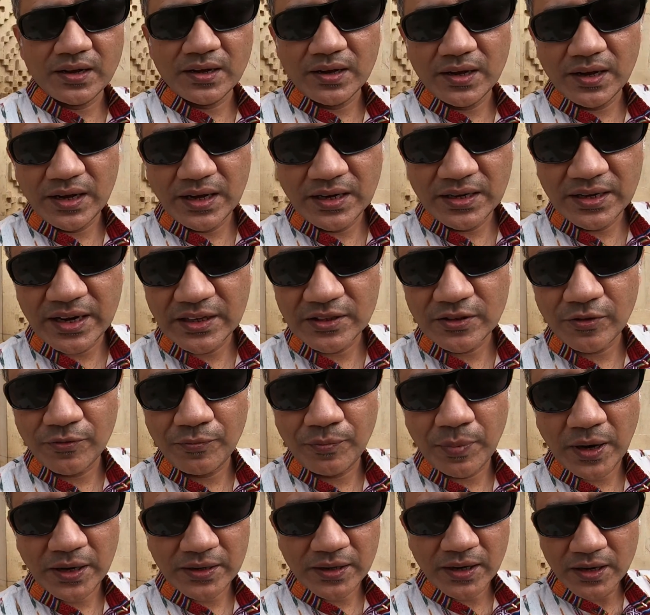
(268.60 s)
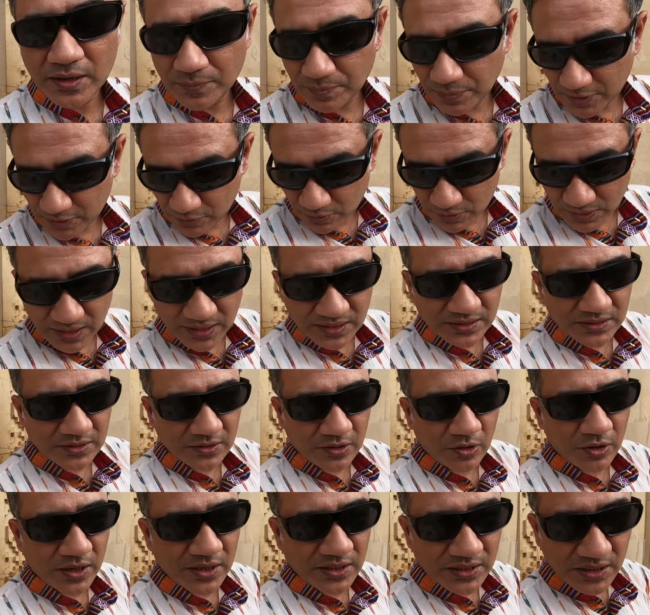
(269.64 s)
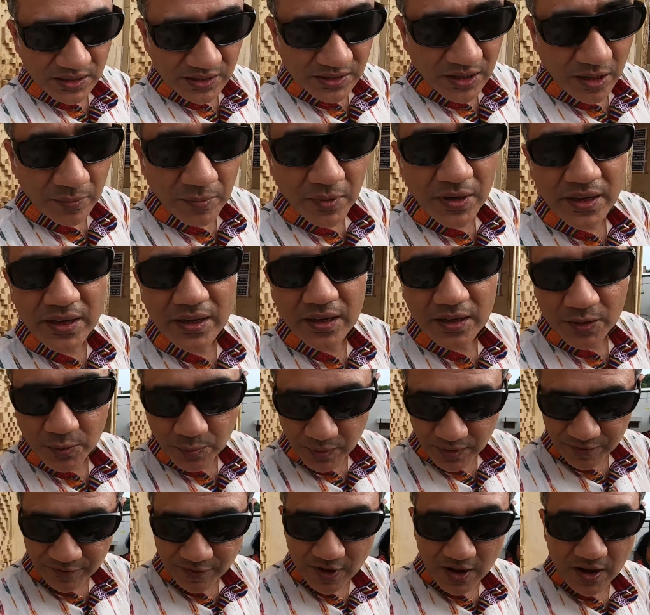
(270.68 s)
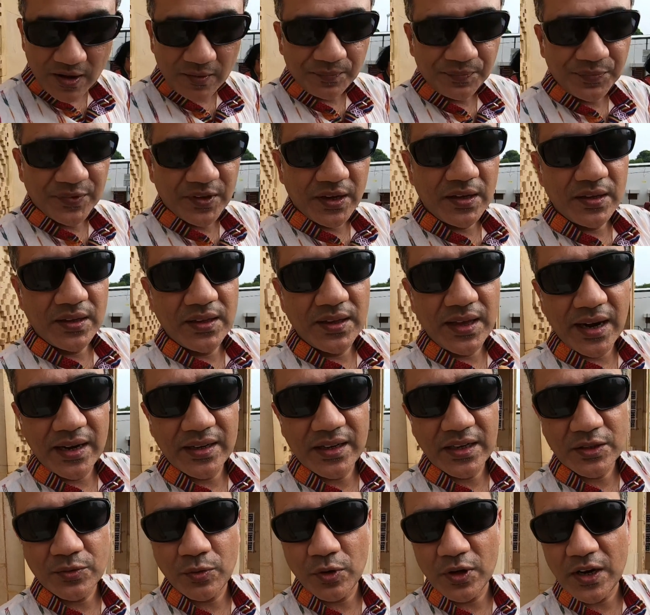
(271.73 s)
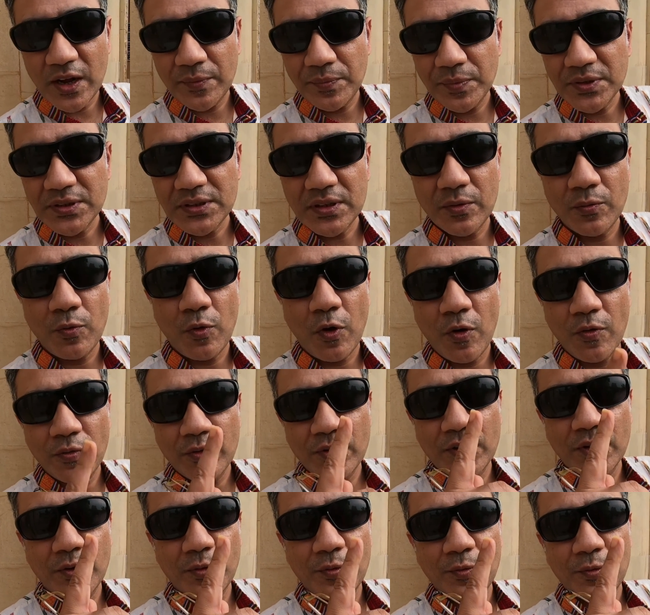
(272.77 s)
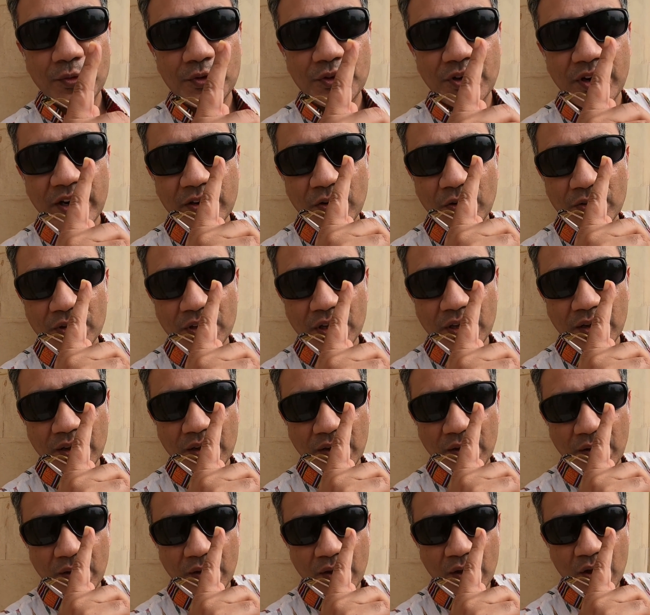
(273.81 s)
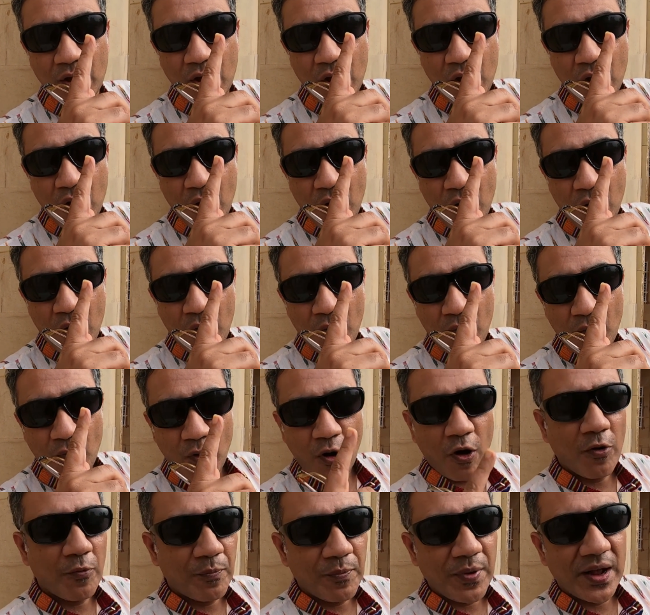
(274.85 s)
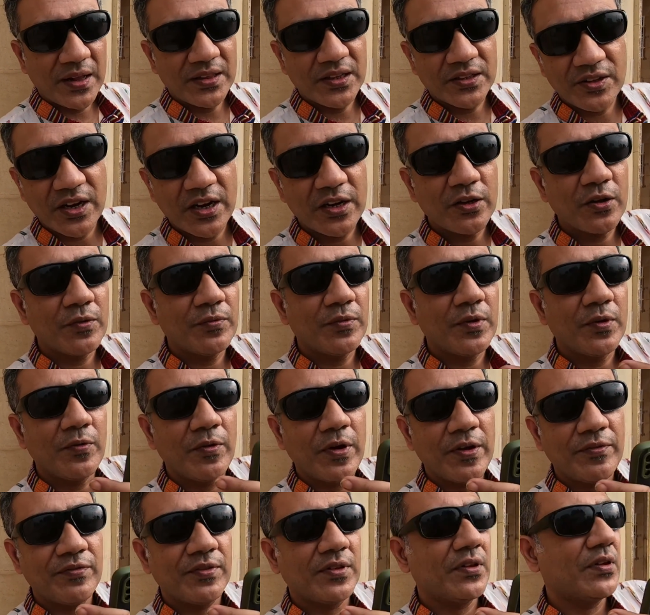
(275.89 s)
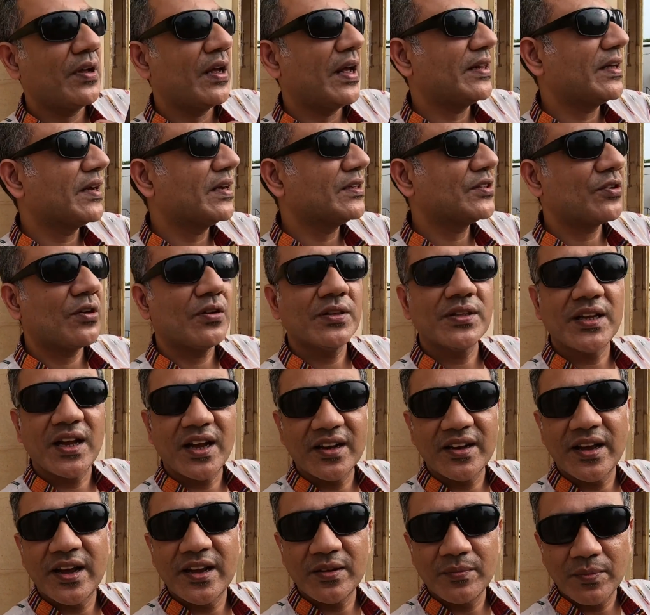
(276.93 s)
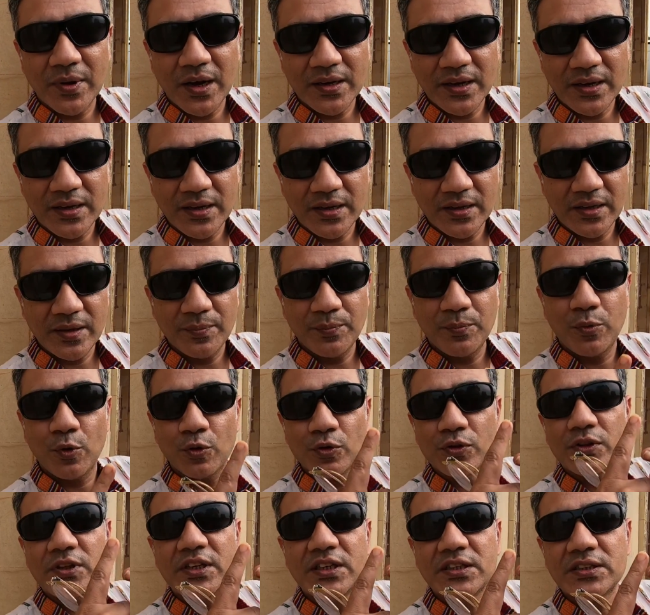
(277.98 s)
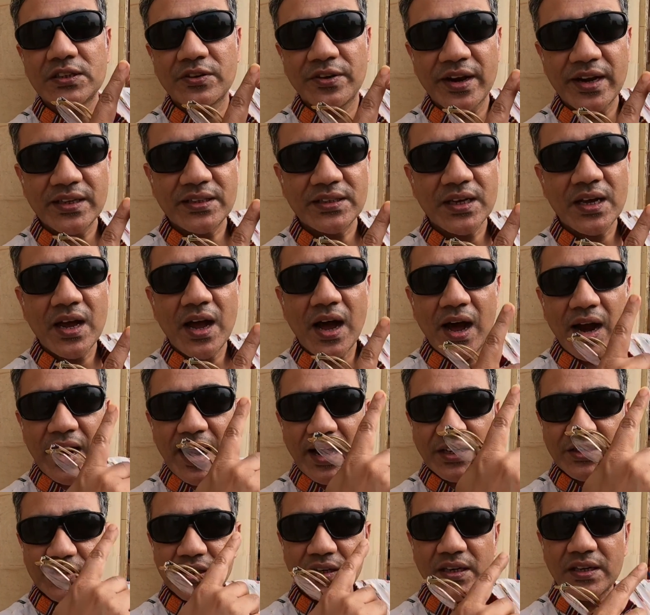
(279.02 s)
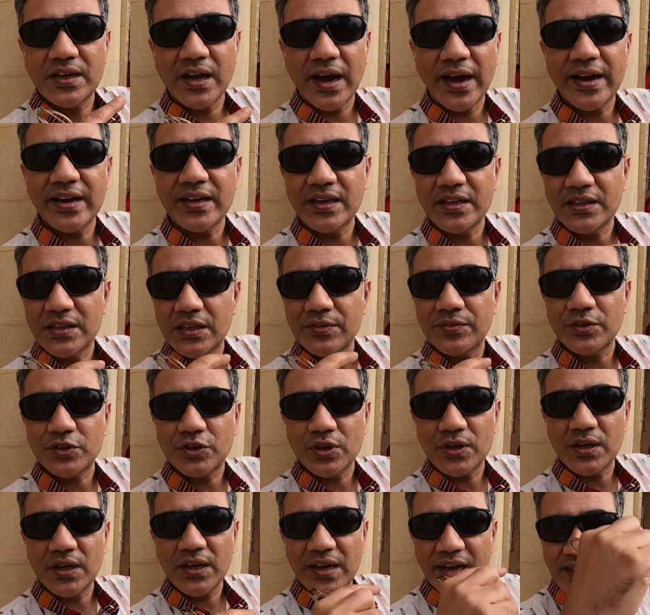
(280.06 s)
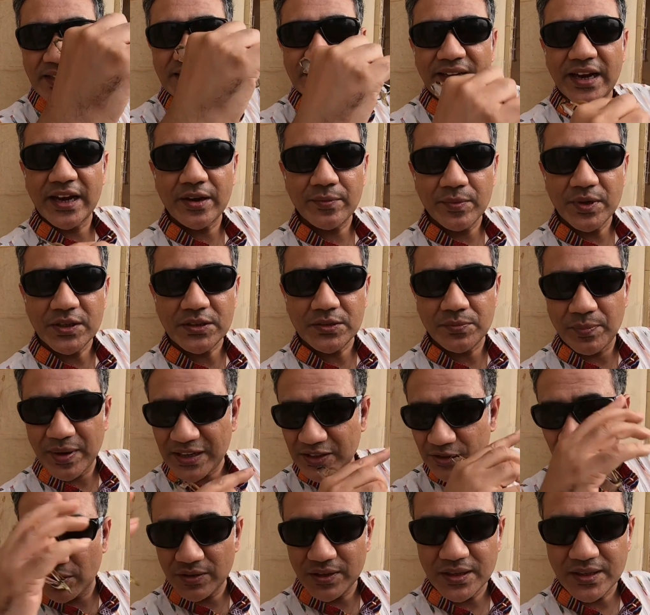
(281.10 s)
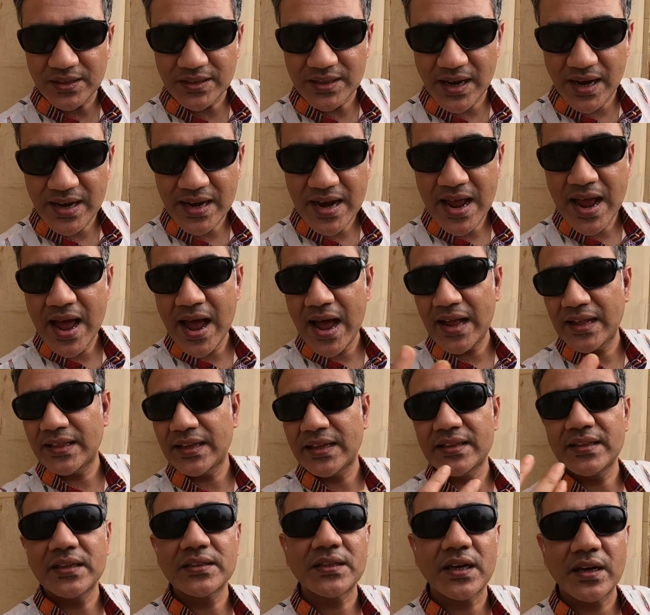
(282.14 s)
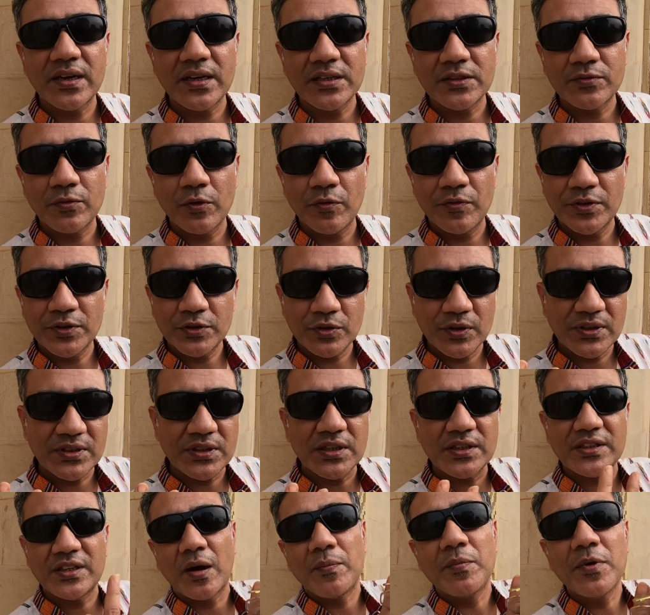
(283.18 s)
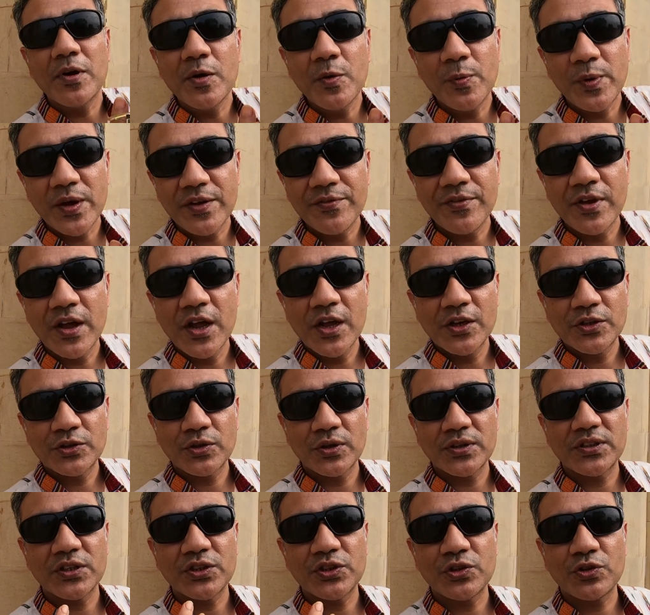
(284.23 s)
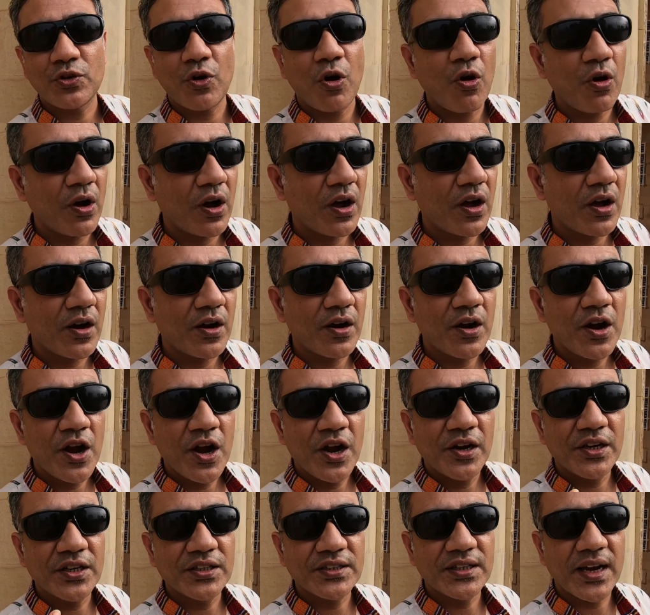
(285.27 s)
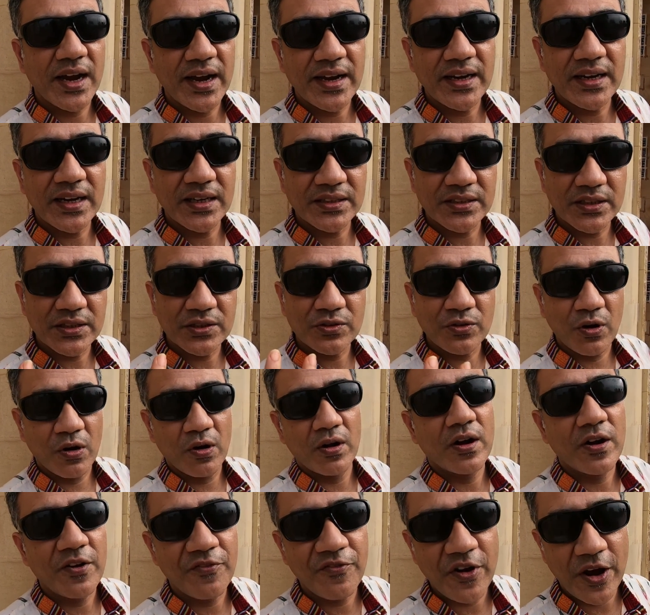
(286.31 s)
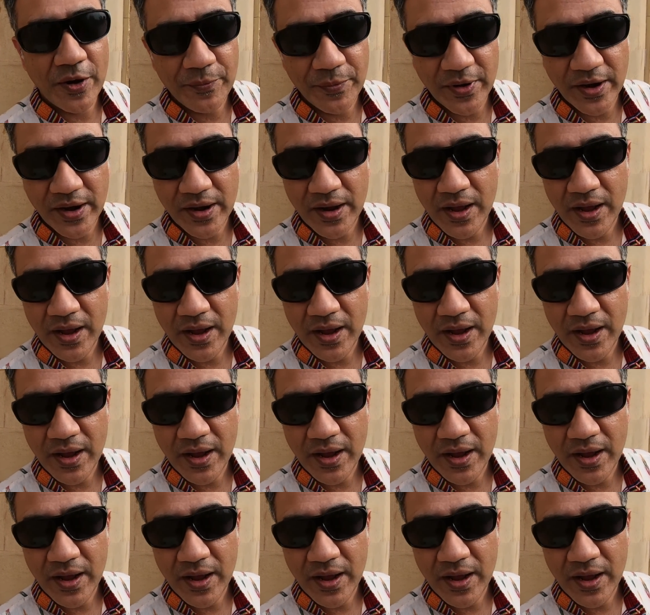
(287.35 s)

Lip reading: In case of Patan Patola, it's a double-ikkat weave. In that case, what happens is the thread on the warp and the thread on the weft, I think it's called Tana and Bana in Hindi, both these threads are actually dyed individually in segments based on the design, and then the sari is woven. So it's a double weave, so it's a stronger design, it's a stronger fabric.